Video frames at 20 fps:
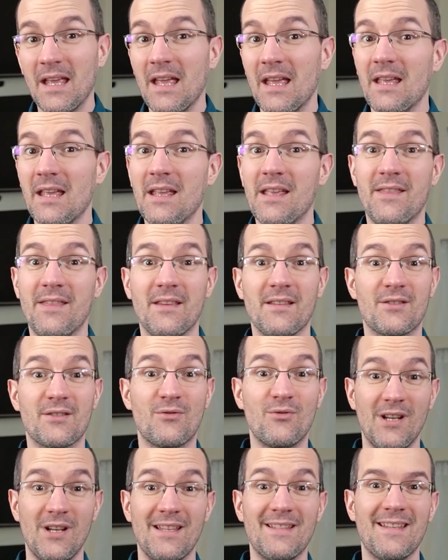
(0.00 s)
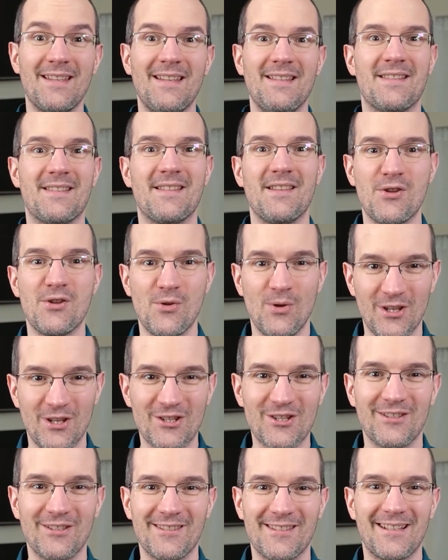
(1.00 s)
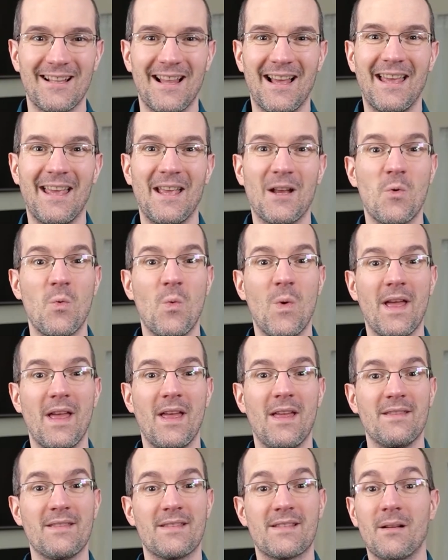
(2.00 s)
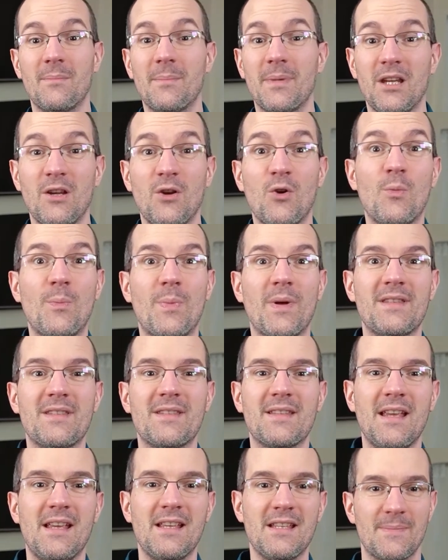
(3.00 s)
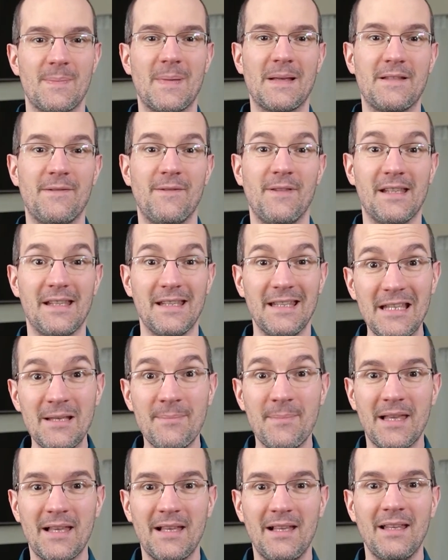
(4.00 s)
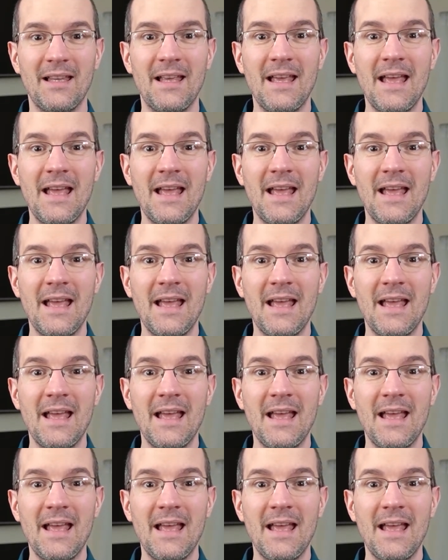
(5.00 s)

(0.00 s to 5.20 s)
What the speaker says: It is great in situations like when somebody opens a specific email,